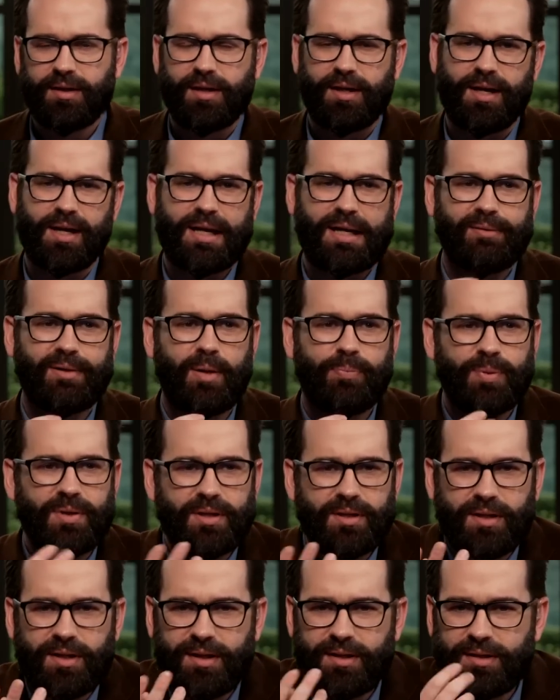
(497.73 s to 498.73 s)
And I come up
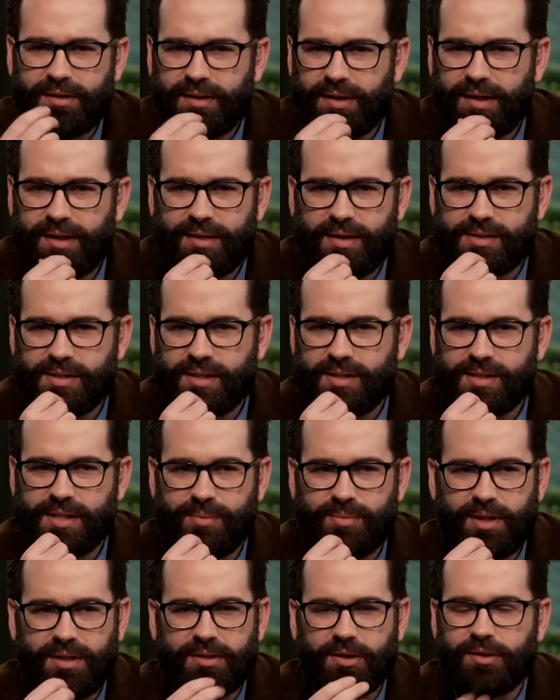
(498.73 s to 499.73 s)
and I say the
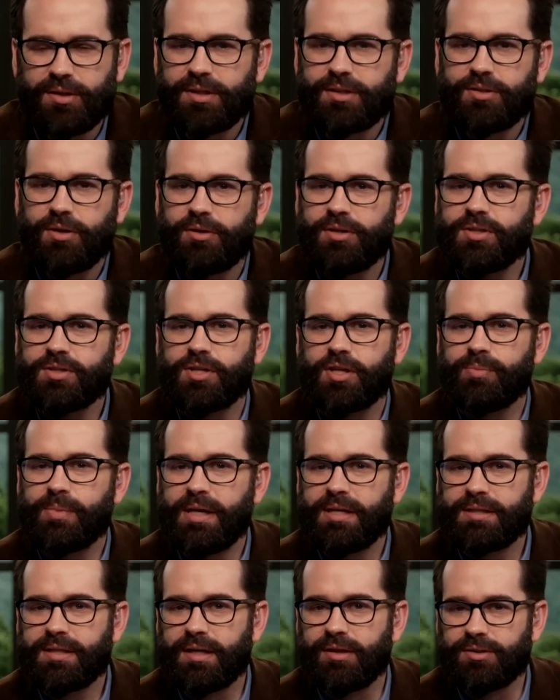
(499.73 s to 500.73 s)
same thing. Don't insult
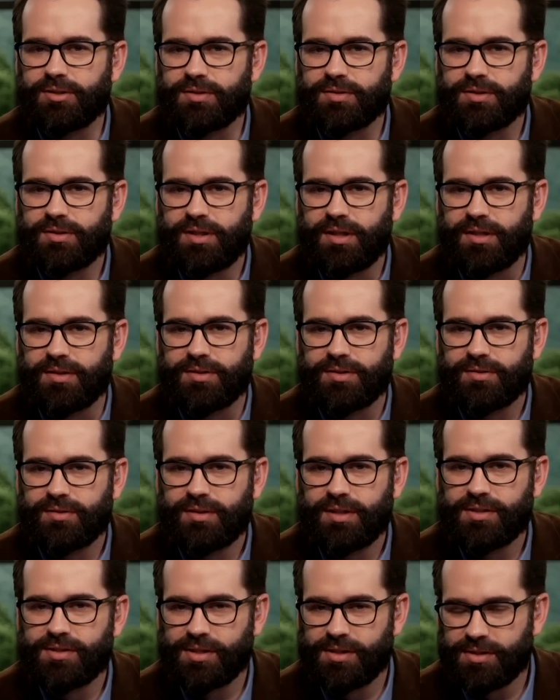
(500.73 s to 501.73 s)
my intelligence, kids.
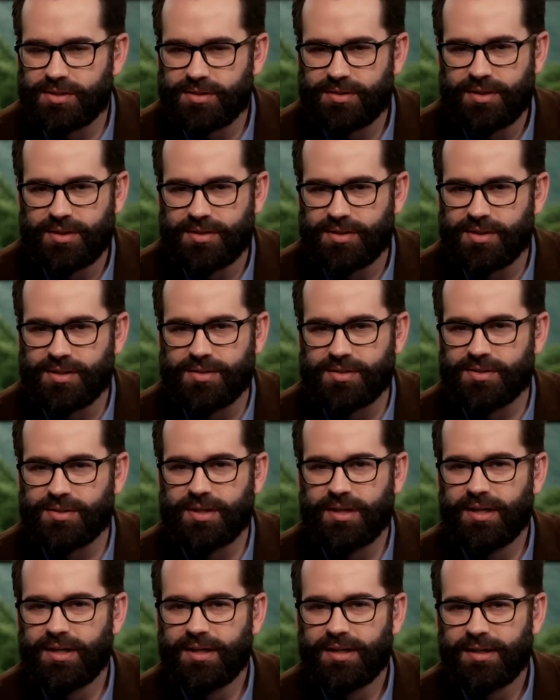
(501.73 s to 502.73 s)
This
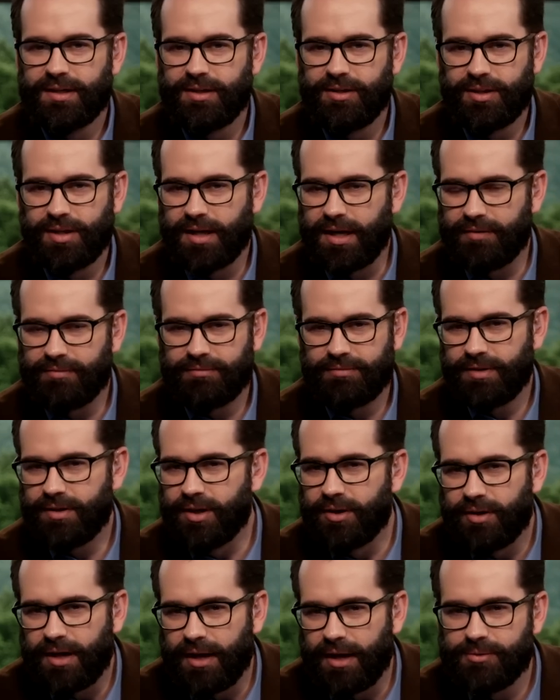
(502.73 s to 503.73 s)
is. You think
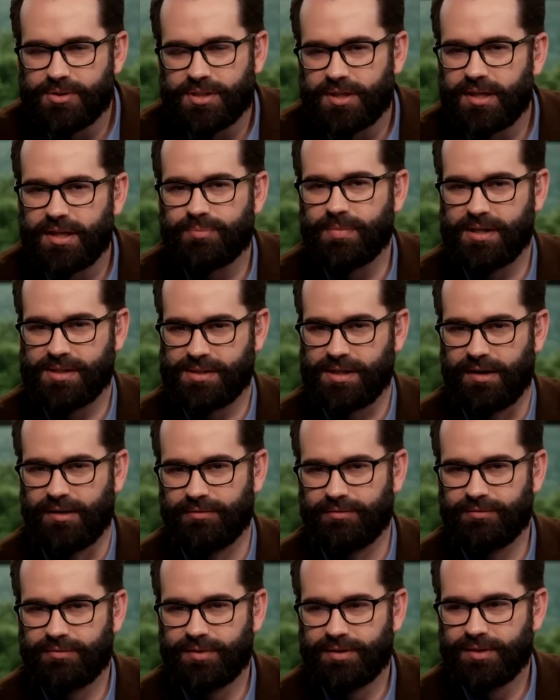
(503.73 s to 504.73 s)
I was a kid
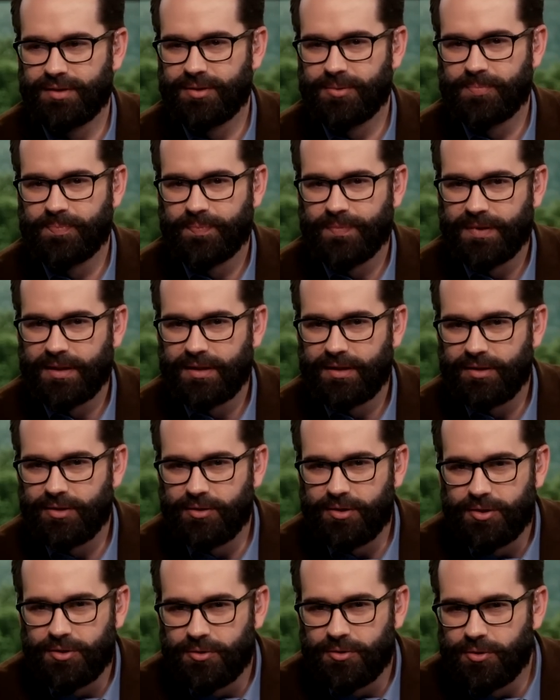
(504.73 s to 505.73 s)
myself.
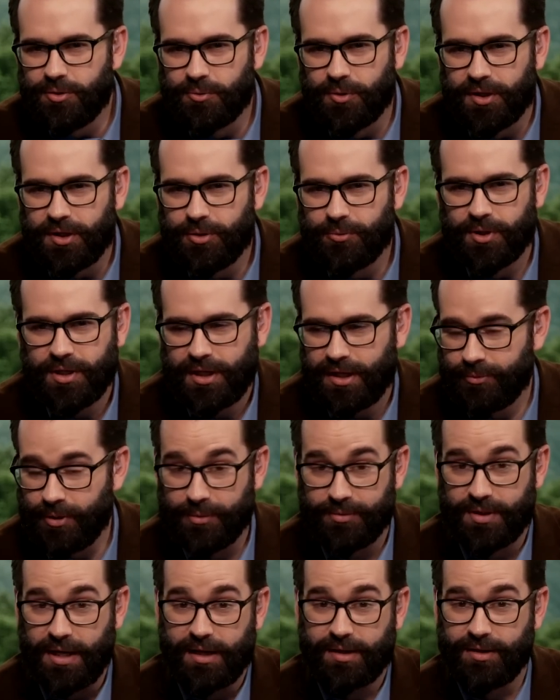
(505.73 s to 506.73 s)
You want to get
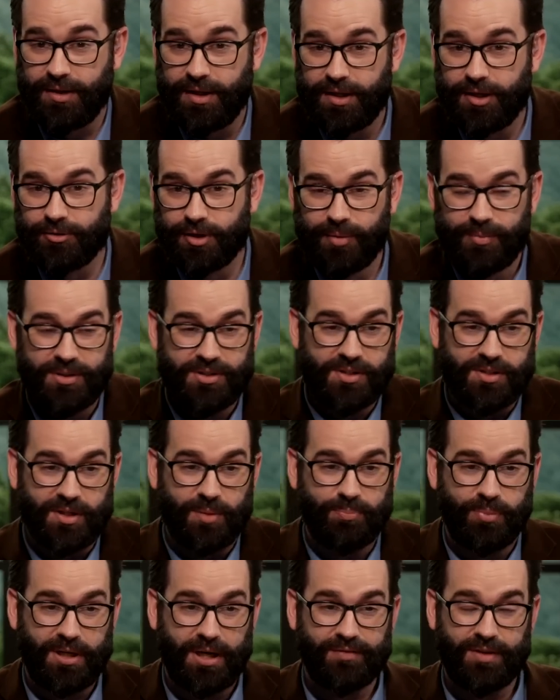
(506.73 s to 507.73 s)
away with not cleaning your room? You're just
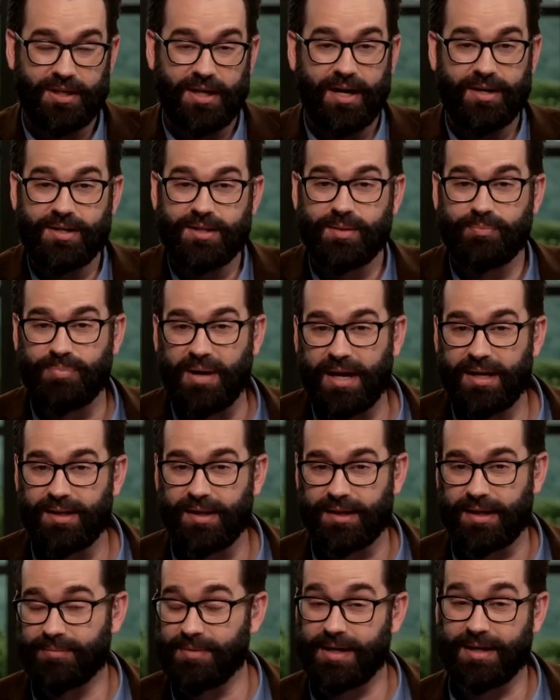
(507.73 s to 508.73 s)
gonna put everything under the bed?
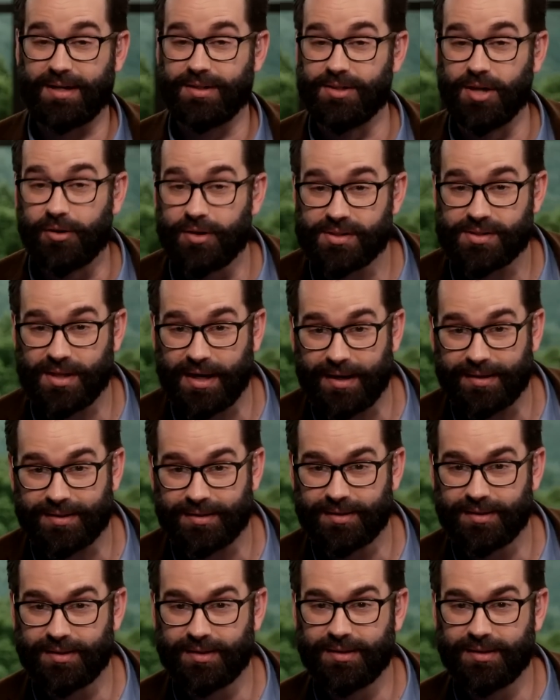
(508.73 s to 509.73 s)
Like I'm not gonna notice that?